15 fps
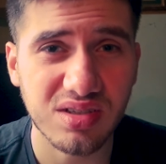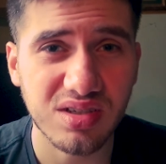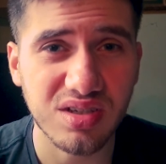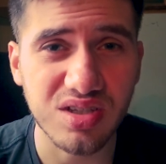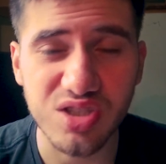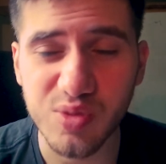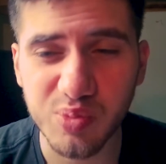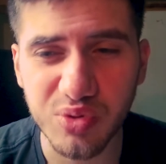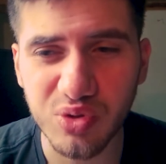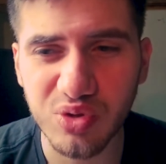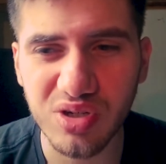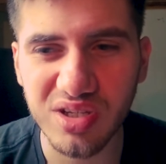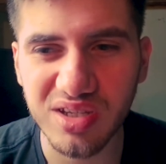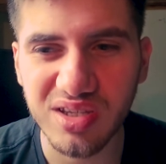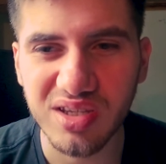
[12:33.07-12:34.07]
It's
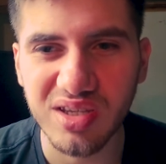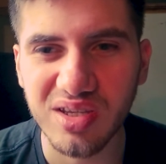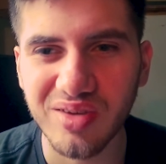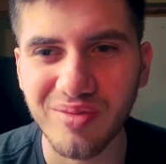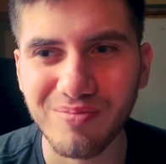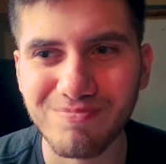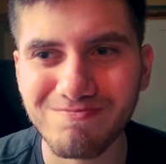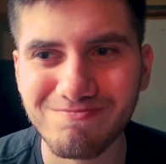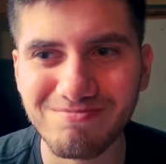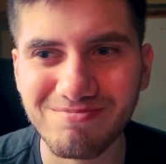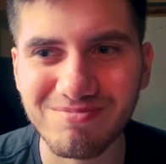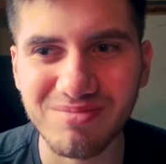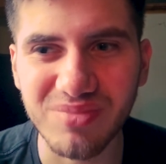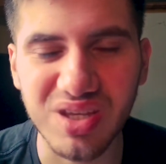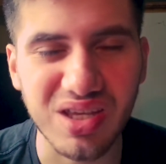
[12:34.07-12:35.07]
purely
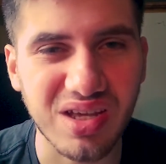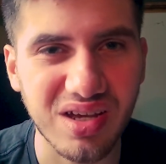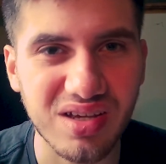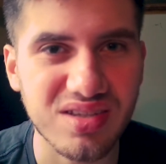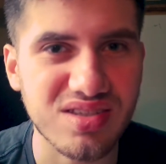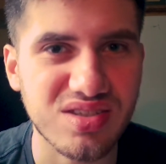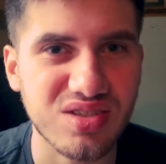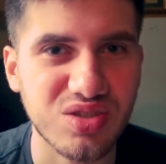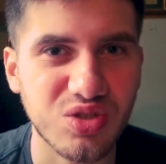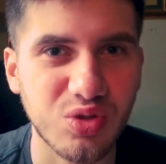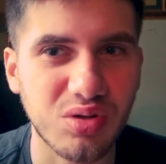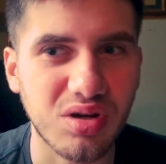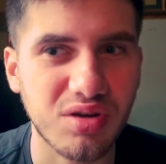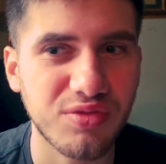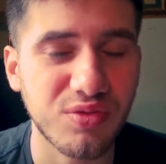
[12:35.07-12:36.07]
because
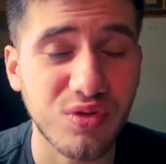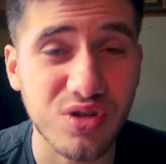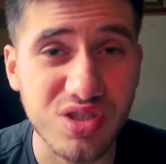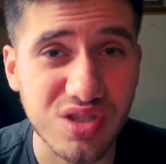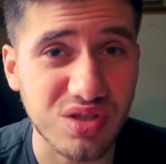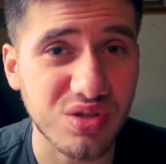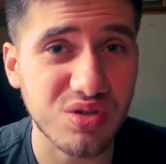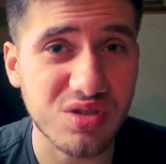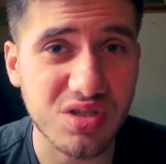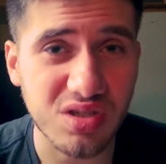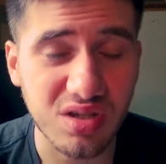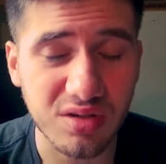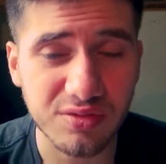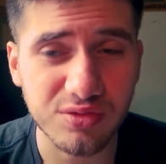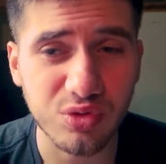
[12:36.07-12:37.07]
you are forcing
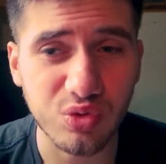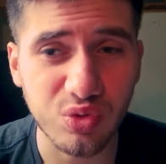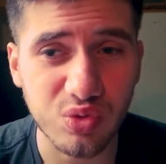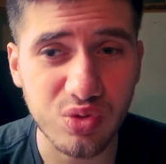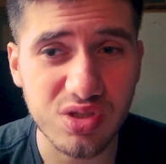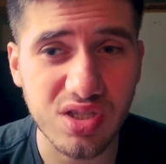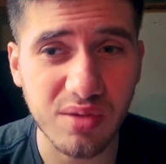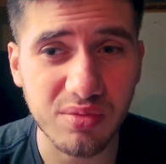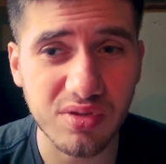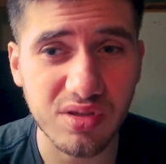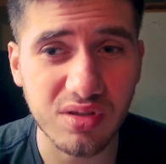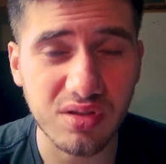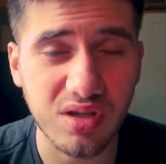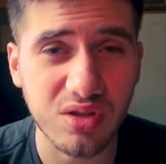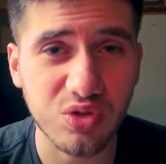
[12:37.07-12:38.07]
yourself to do
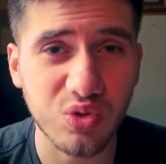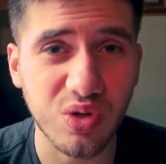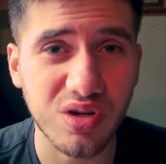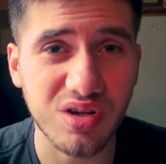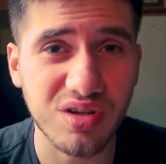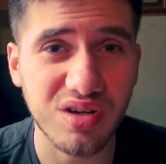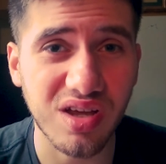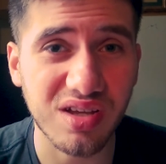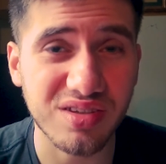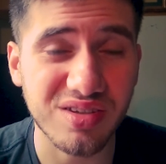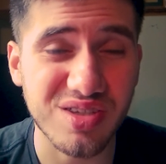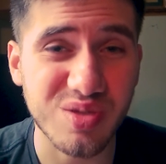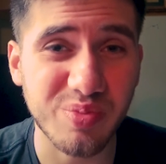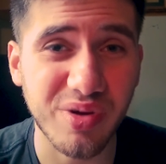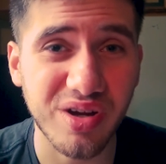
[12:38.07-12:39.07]
something that you are not
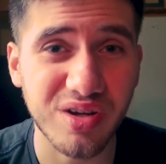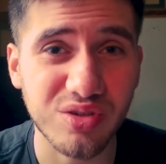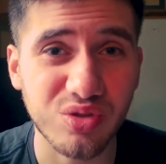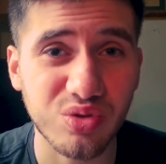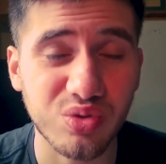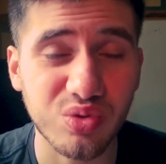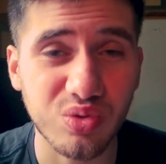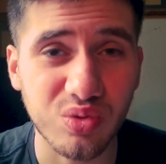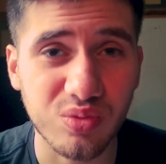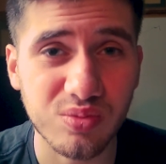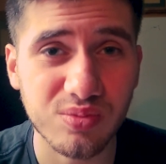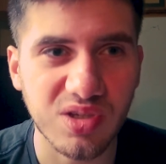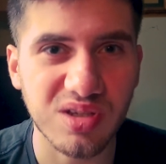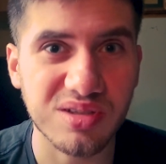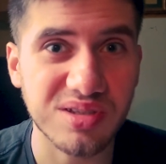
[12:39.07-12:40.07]
inspired to do.
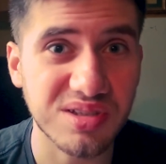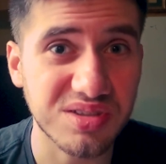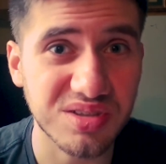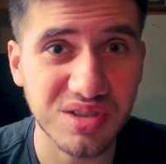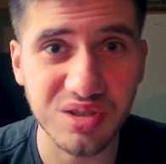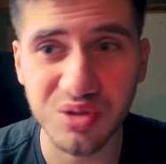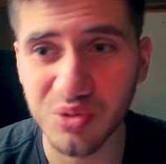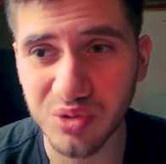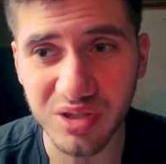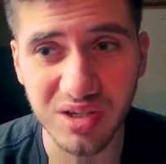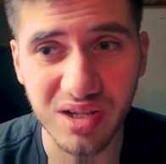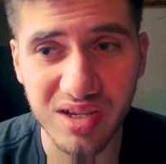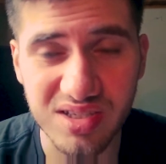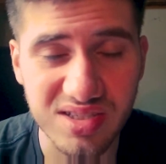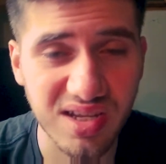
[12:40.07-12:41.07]
And until you
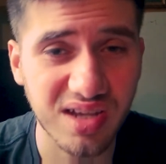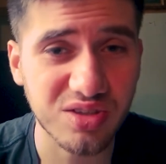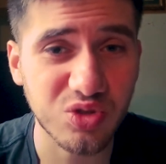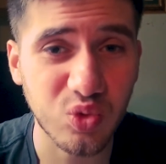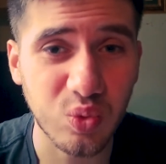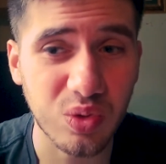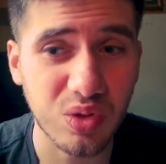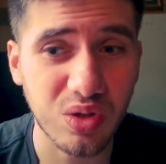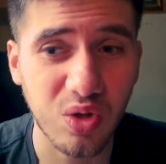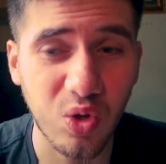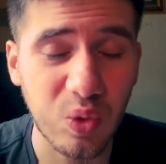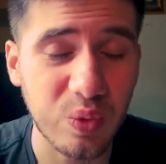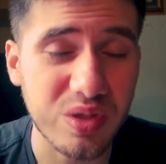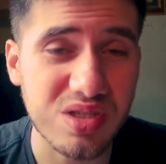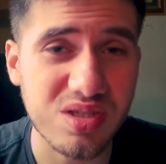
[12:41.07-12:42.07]
realize that, you will
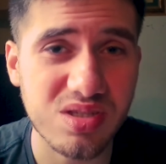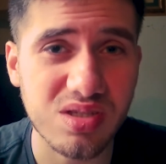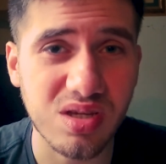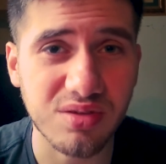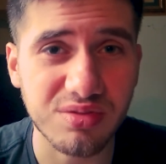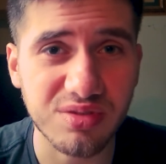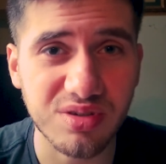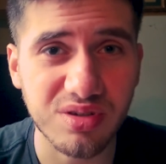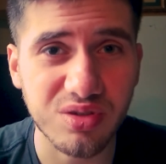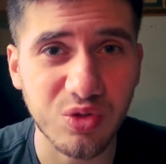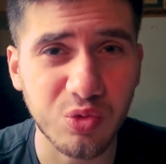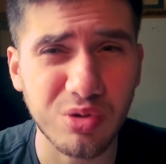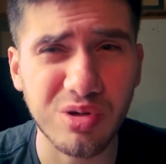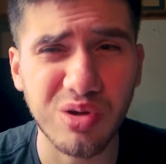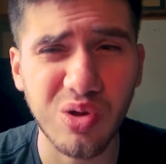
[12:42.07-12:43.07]
always suffer. You
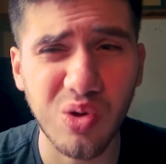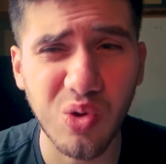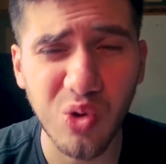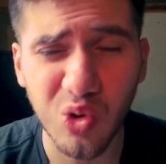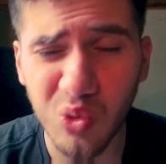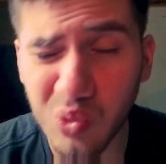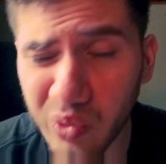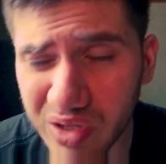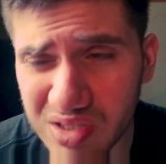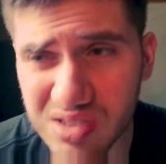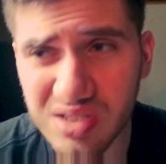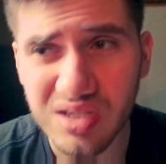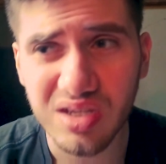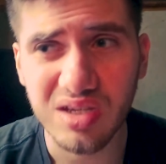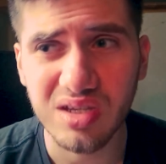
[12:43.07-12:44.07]
will
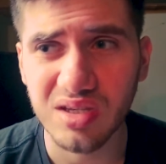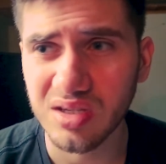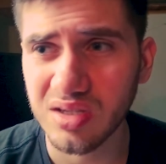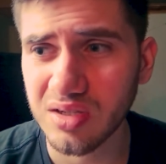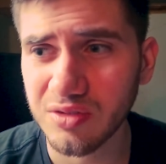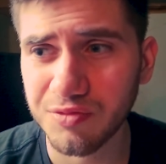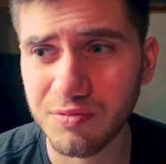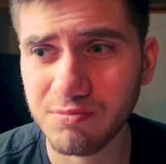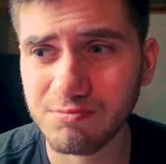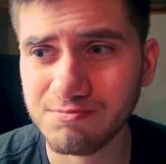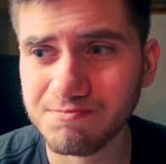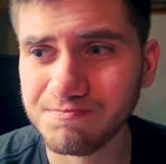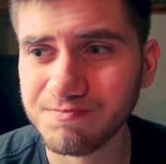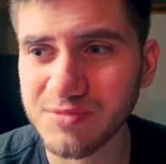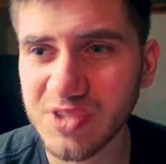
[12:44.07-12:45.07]
always
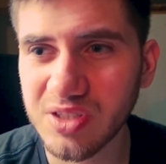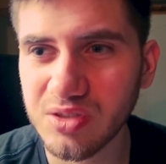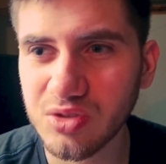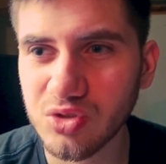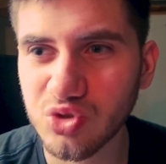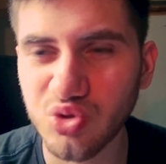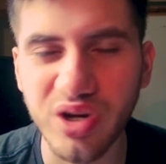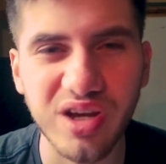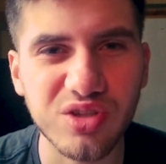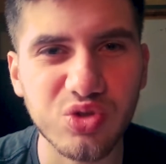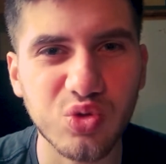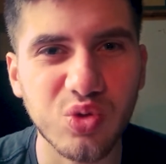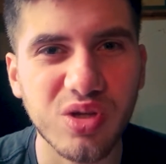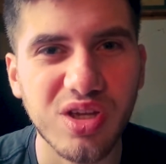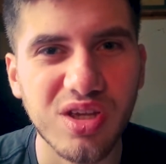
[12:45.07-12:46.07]
try
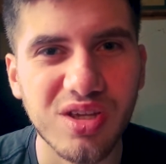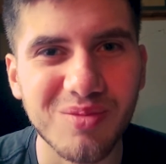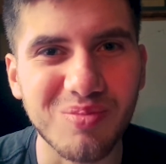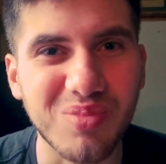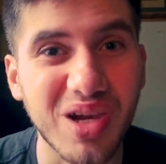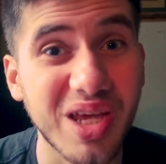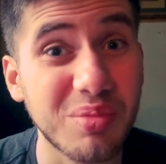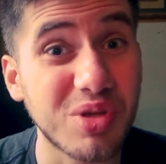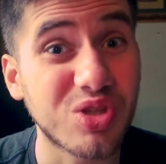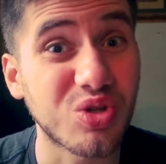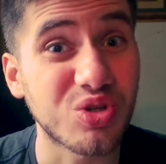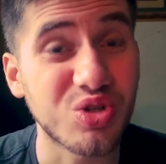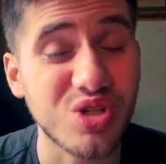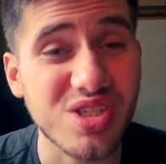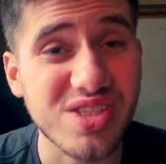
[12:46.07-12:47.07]
to blame it
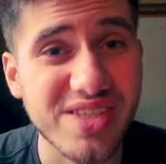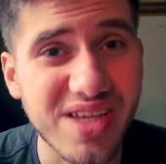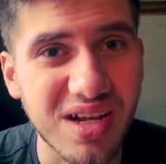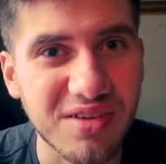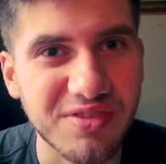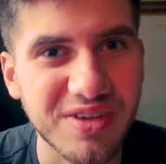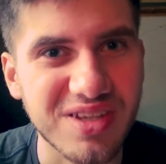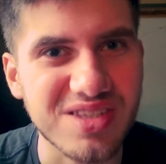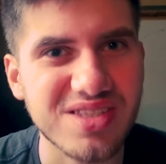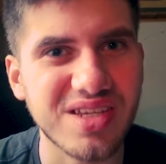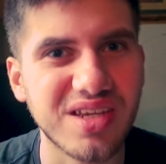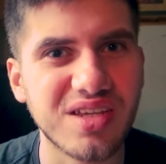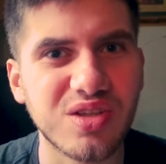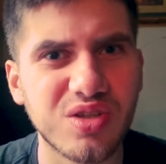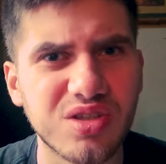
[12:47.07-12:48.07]
on yourself and
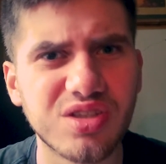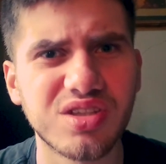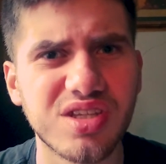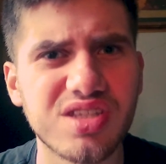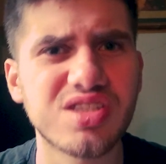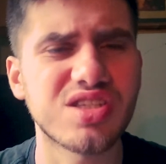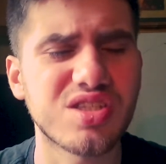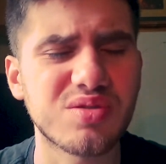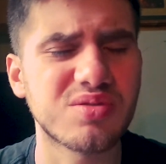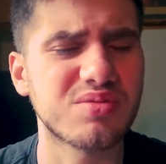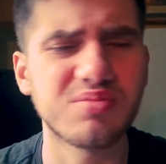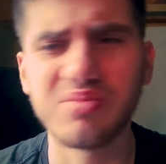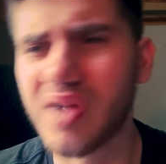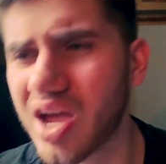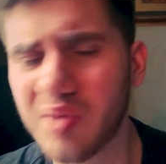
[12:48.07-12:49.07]
say, "This is
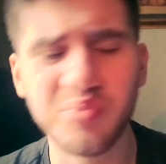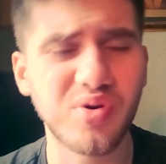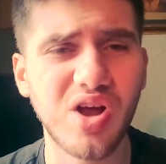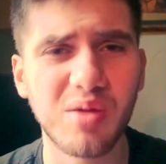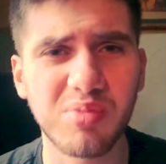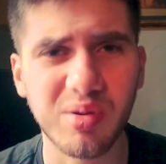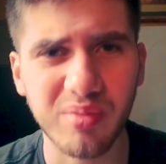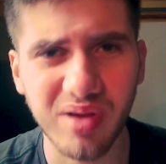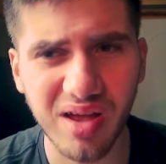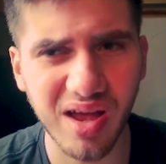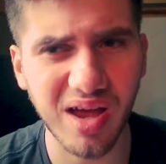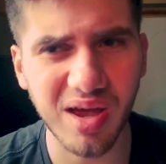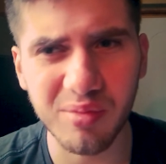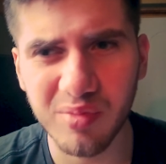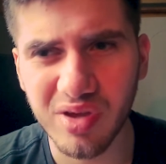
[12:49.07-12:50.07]
my problem.
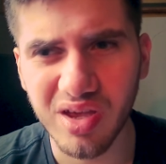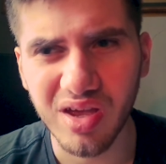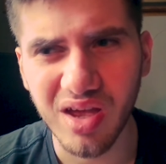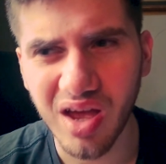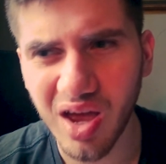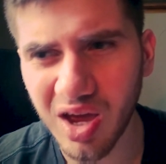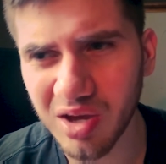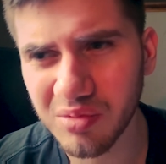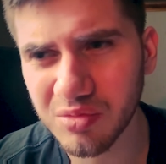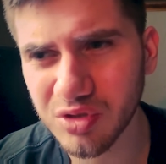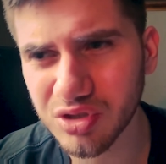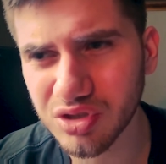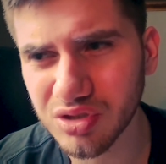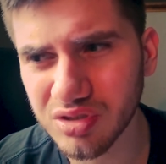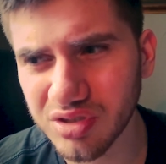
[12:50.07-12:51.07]
I'm
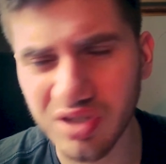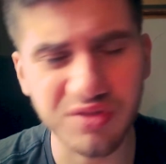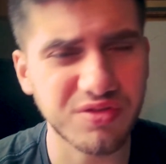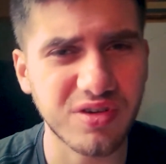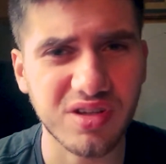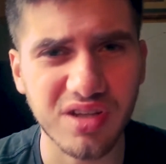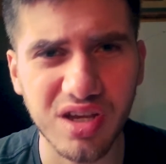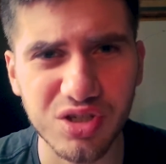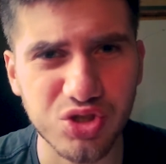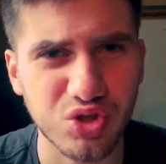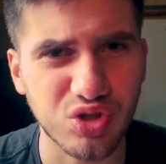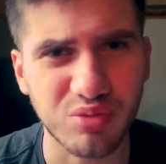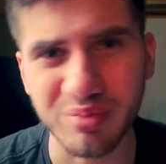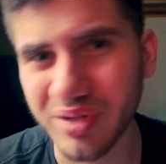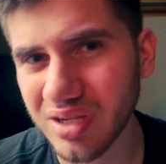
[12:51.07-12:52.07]
different. I
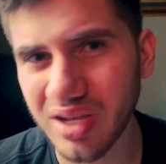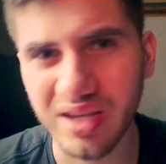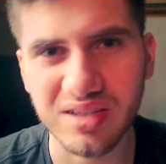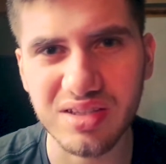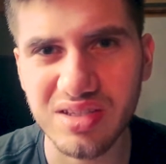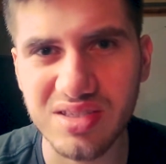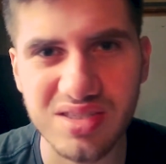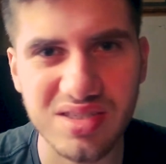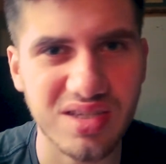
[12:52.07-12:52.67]
shouldn't be like this."